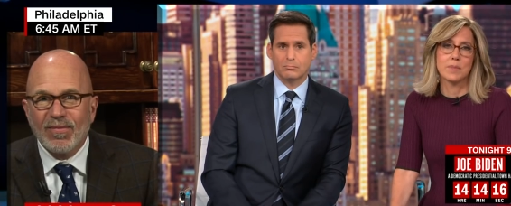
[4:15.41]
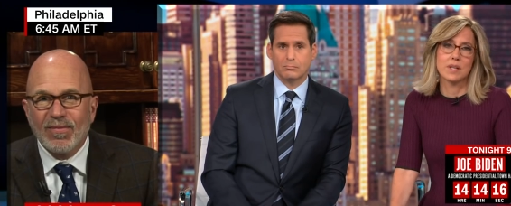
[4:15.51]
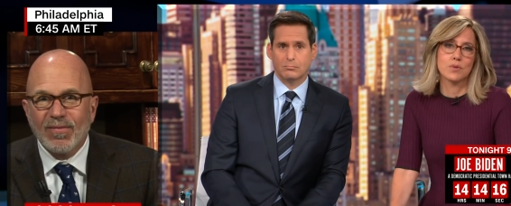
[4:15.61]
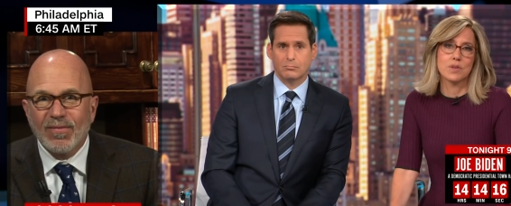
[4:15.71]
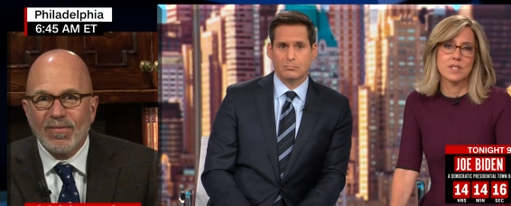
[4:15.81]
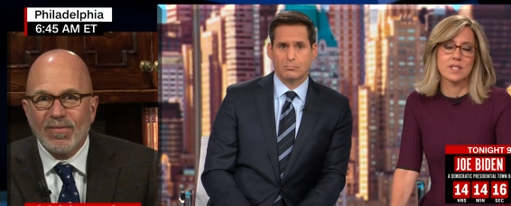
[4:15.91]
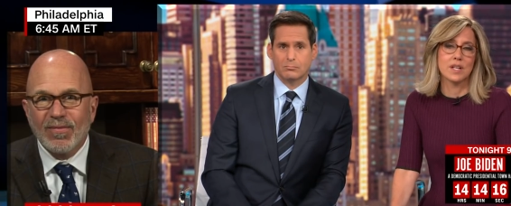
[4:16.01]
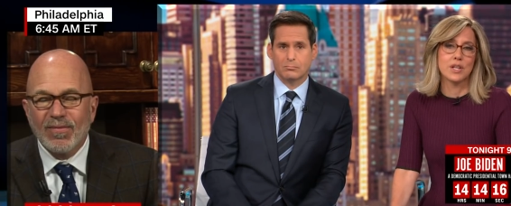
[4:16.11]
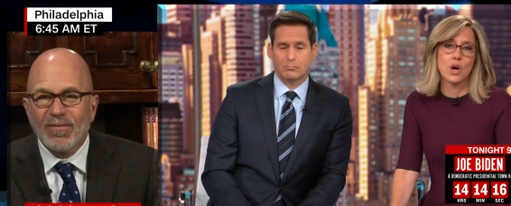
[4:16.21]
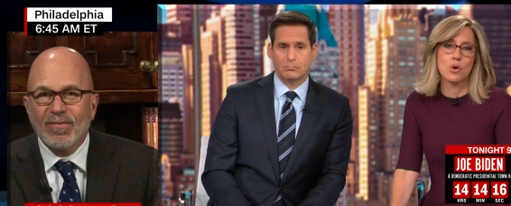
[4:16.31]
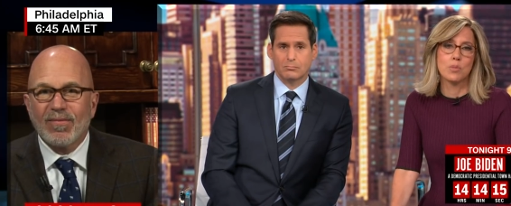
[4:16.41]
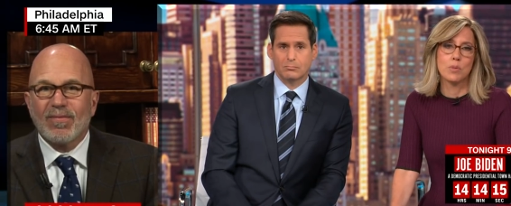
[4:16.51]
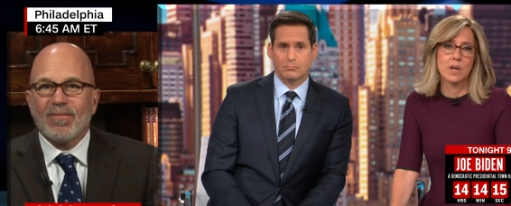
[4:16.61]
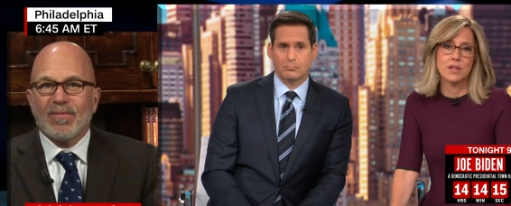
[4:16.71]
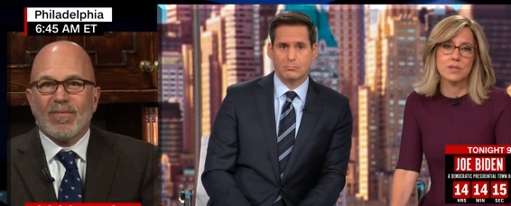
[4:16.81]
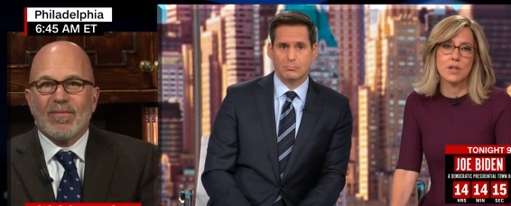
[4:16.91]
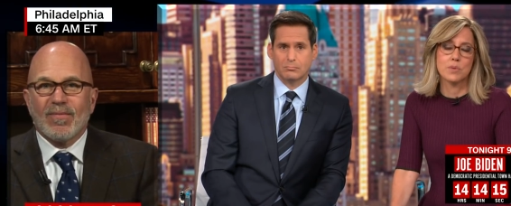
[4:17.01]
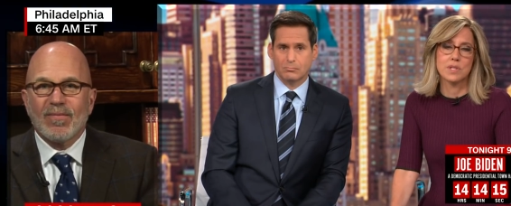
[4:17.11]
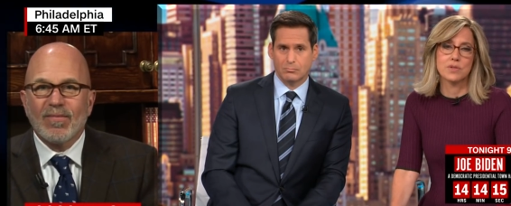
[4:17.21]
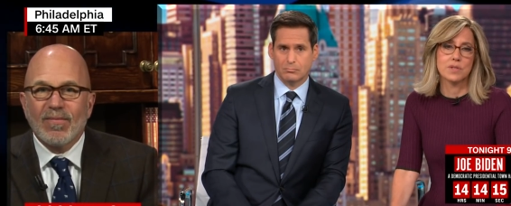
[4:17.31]
Speaker 1: I mean, of course, it's unknowable, but I just thought it
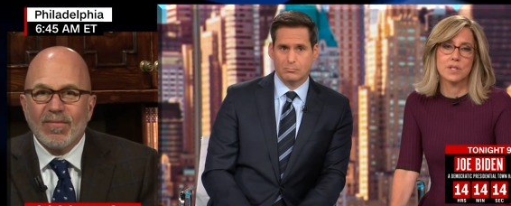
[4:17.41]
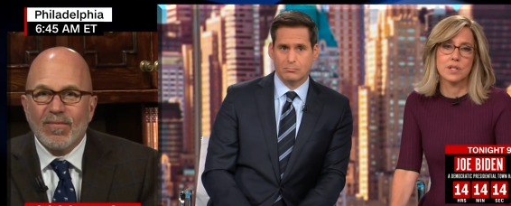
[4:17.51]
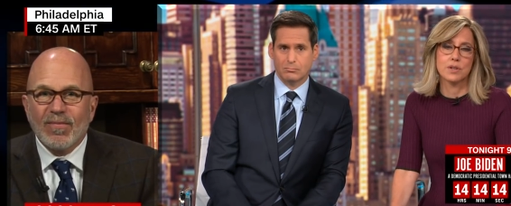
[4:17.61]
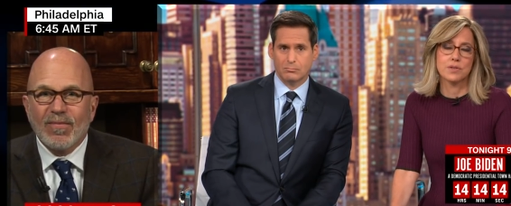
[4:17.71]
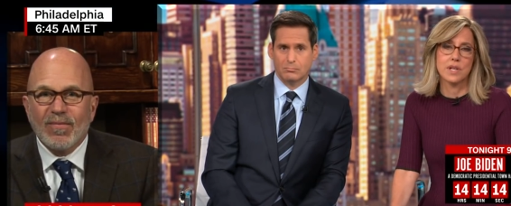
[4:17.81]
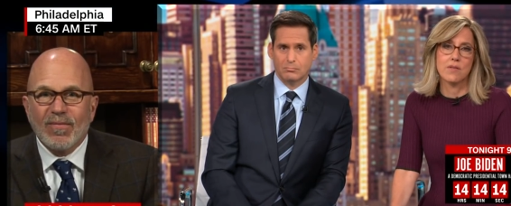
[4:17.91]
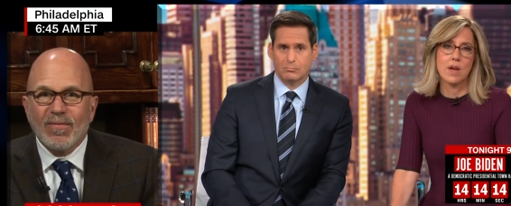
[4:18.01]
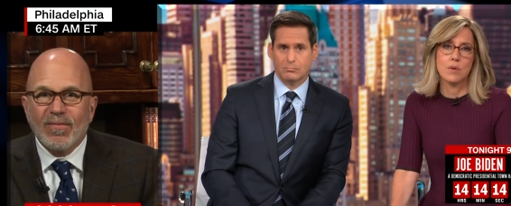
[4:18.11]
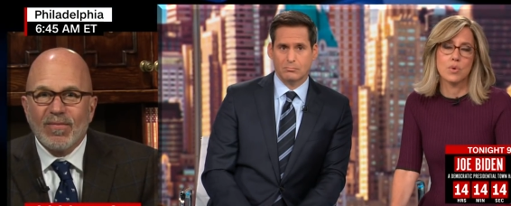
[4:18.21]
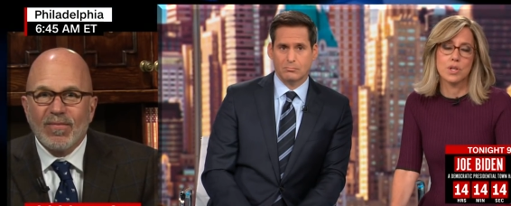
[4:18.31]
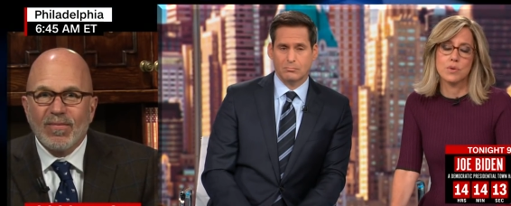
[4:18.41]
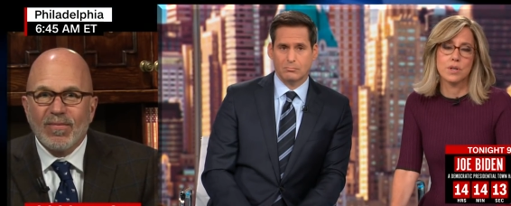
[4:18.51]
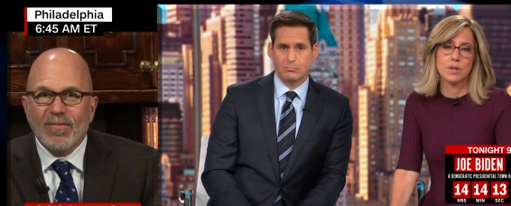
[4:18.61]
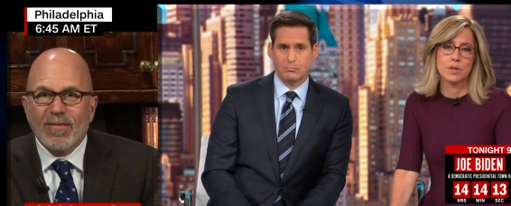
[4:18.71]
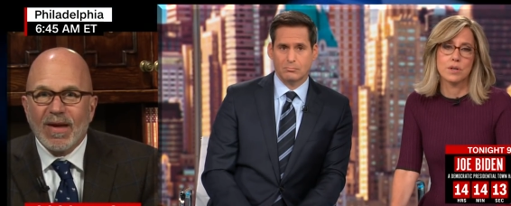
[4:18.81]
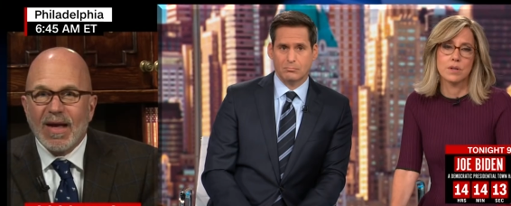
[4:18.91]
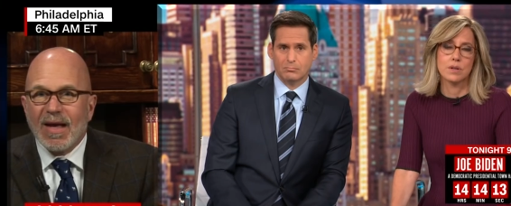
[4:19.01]
was interesting to hear her say that. What do you hear?